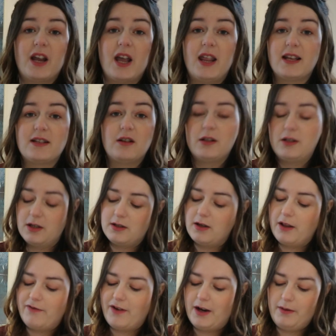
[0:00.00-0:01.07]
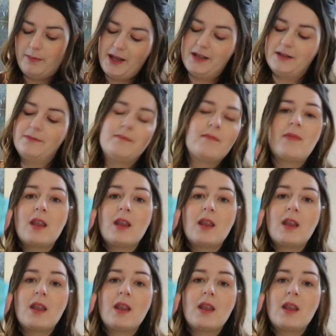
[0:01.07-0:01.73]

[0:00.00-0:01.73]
Okay, that's not, so it's not the final bits.